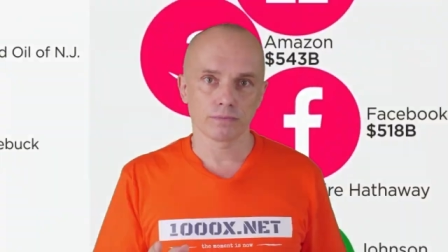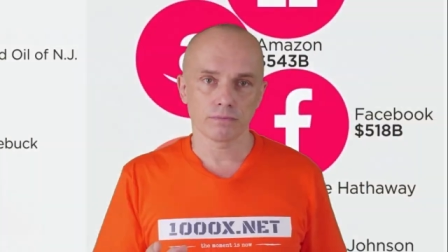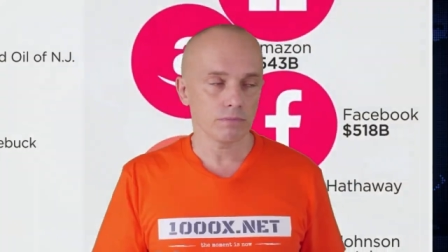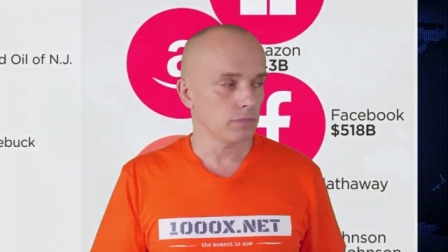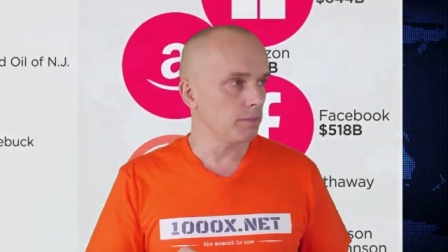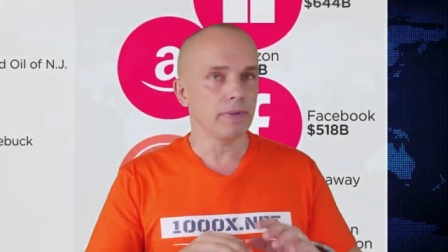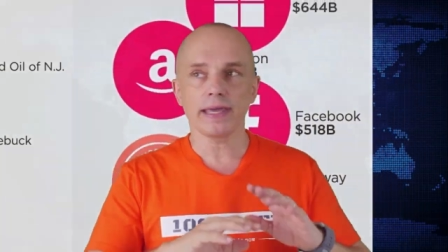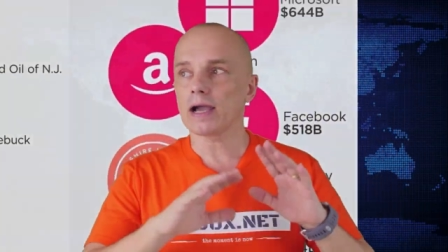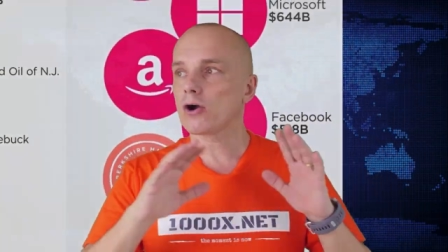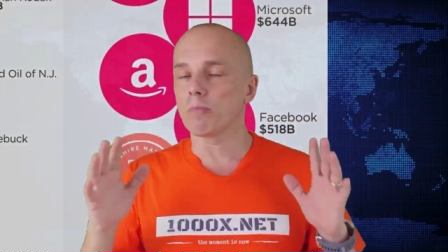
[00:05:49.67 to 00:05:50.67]
The
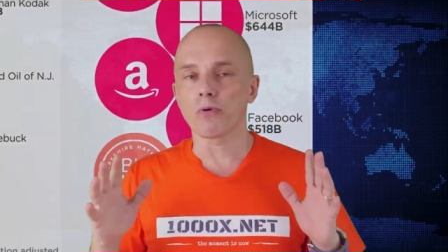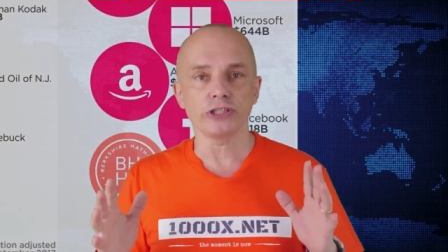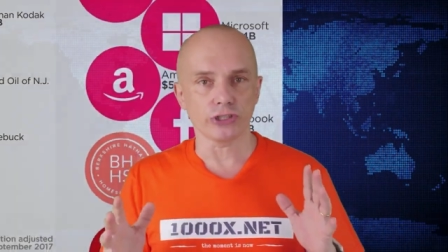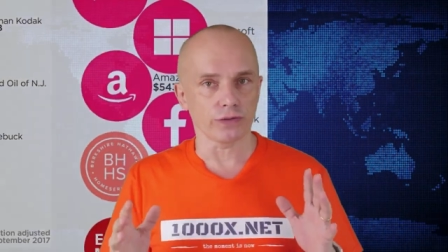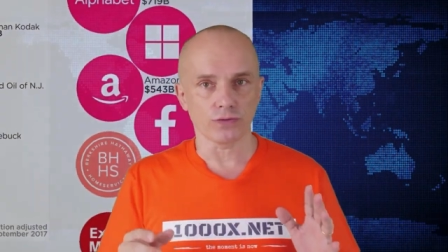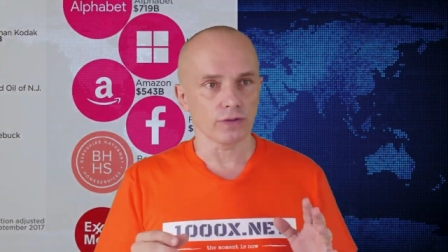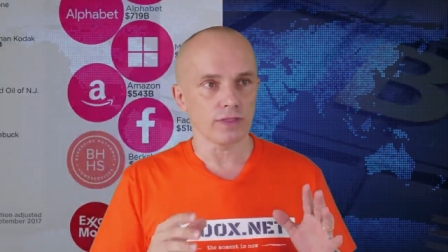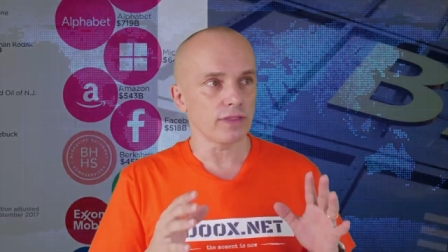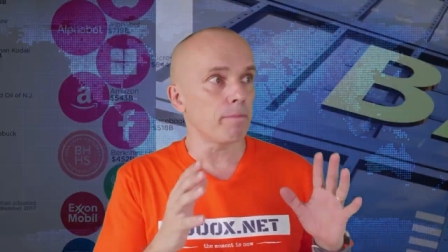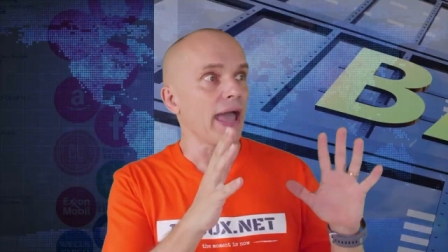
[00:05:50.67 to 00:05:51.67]
mega corporations,
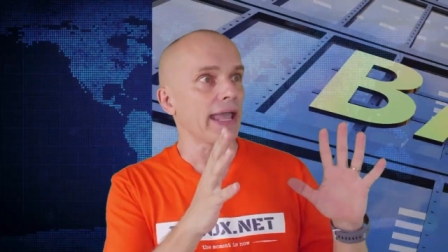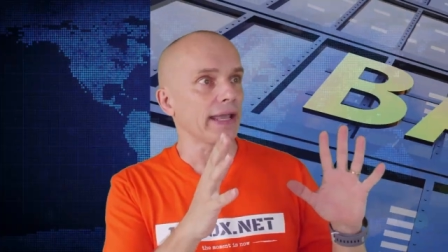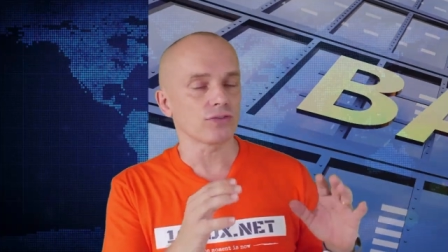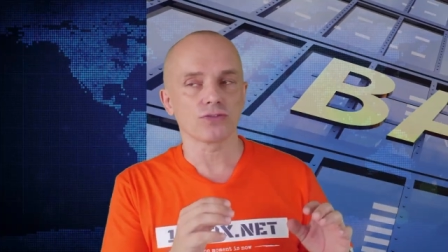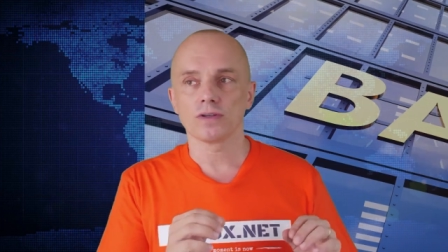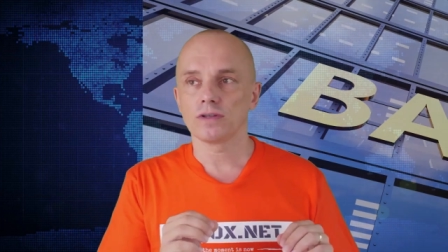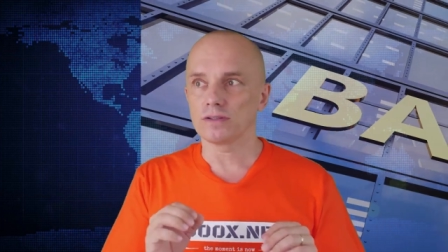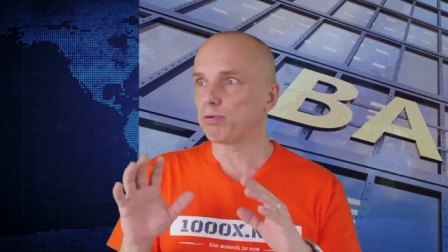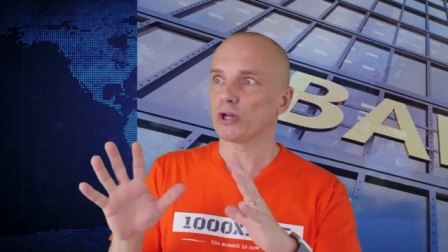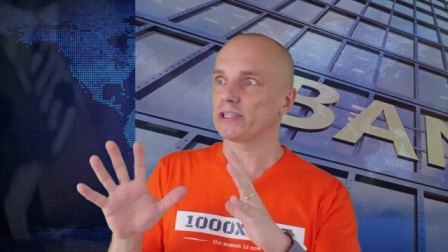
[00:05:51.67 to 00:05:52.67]
the banks, the
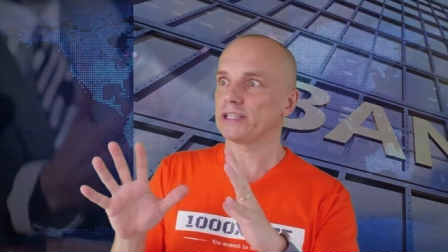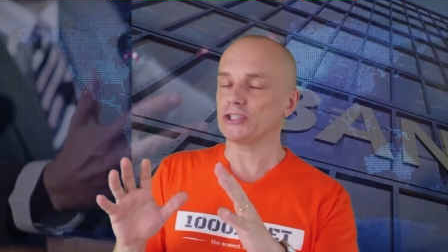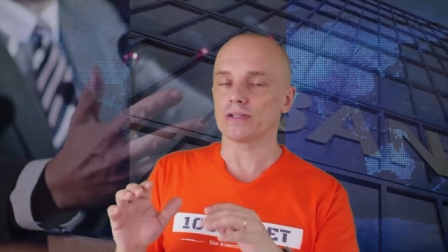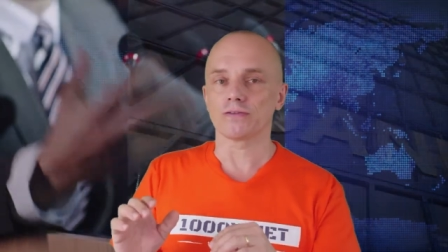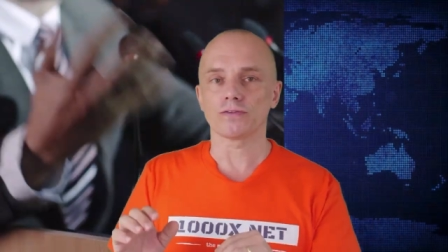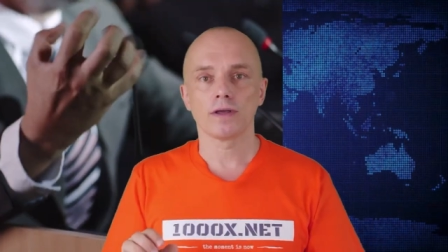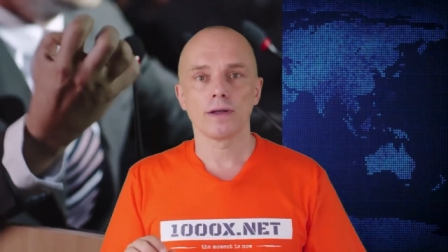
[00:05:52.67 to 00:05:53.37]
politicians.